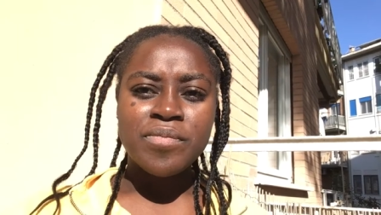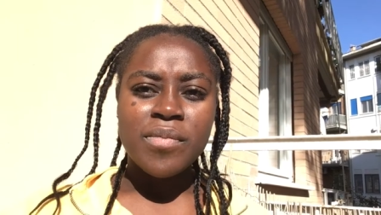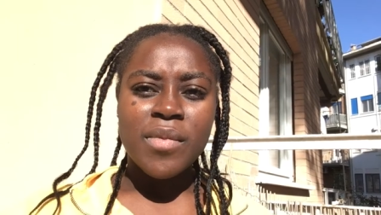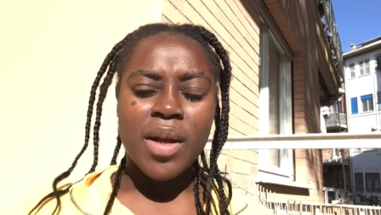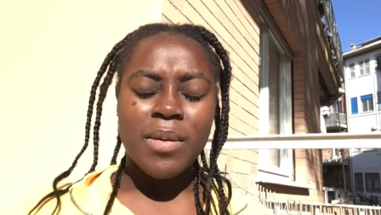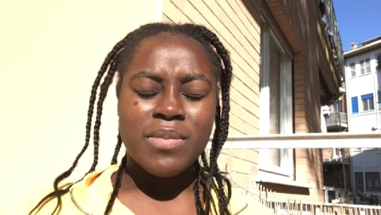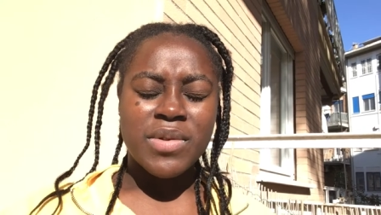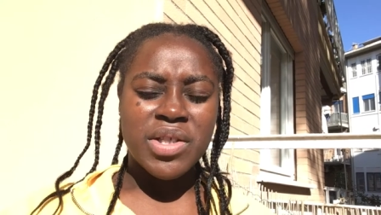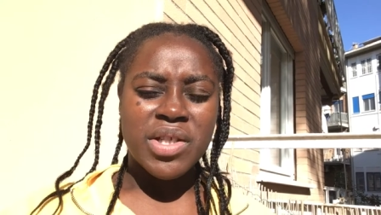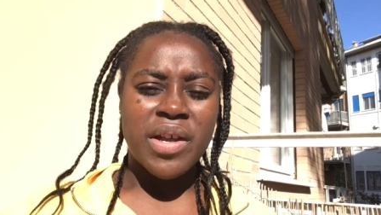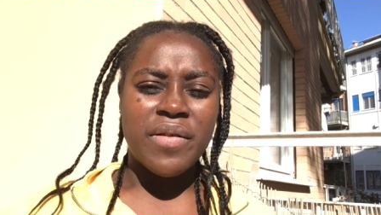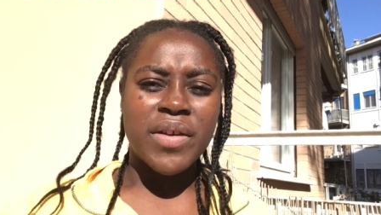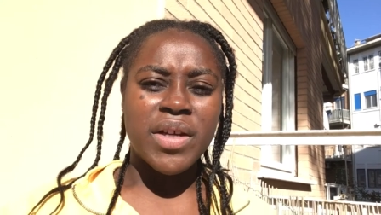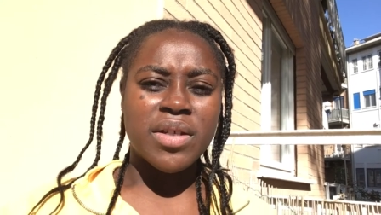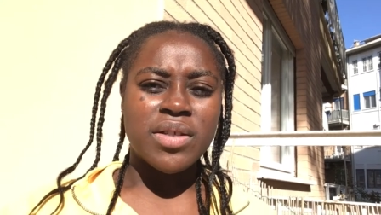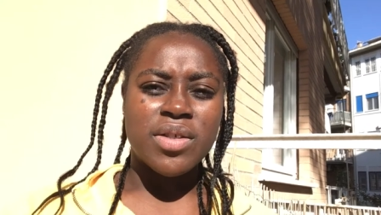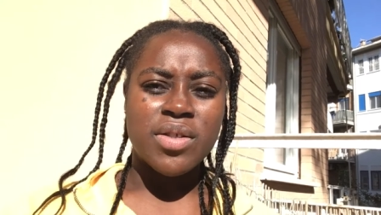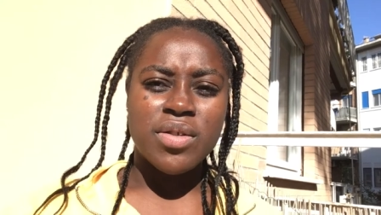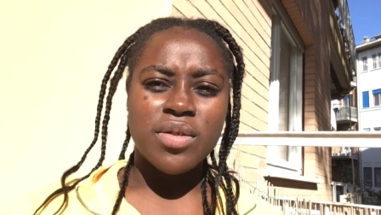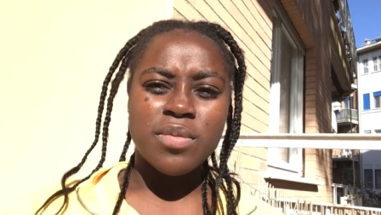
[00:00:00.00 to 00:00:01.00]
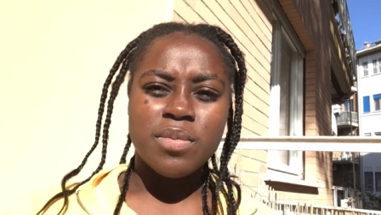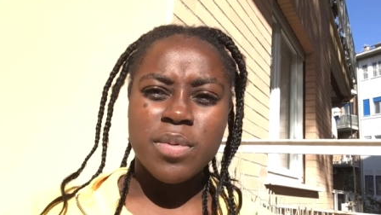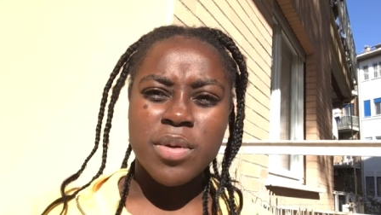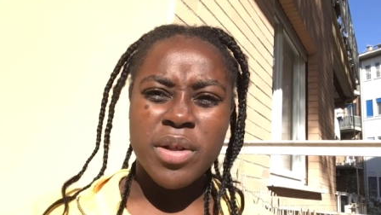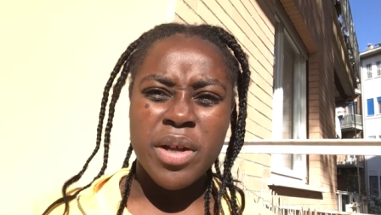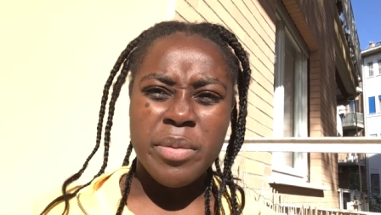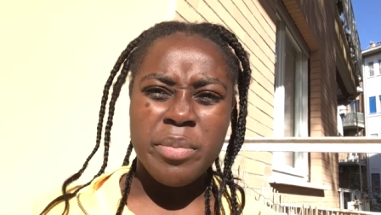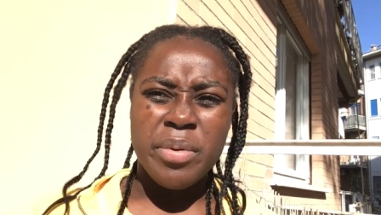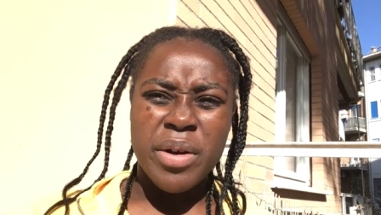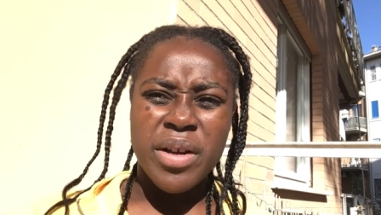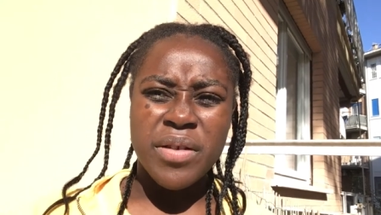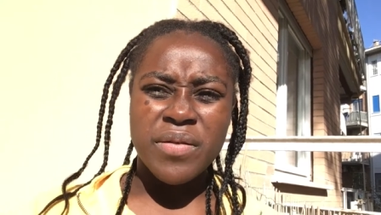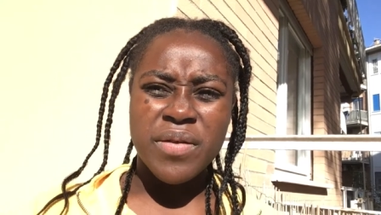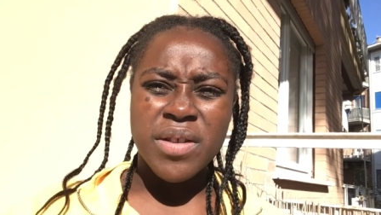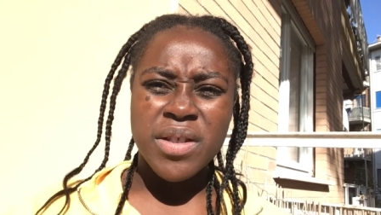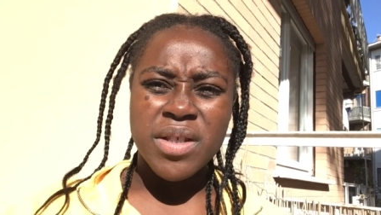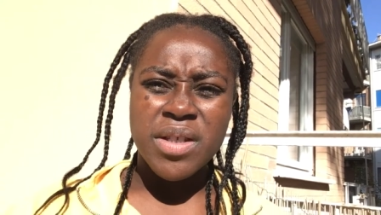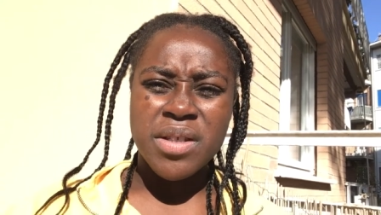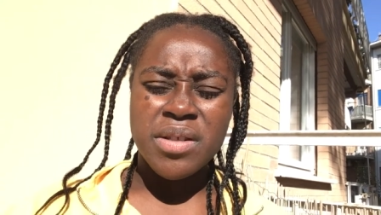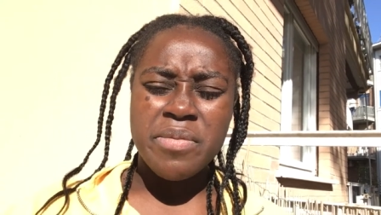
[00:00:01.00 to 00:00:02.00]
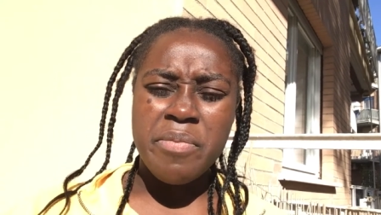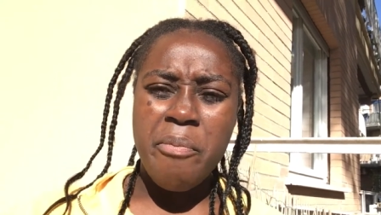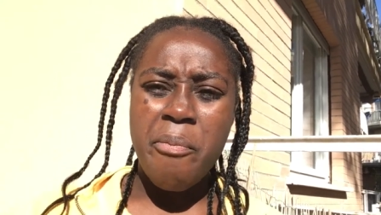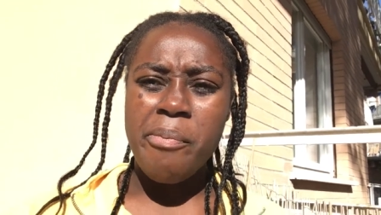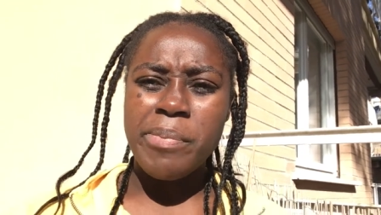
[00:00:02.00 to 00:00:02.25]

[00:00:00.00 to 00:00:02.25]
I'm just having a super late breakfast.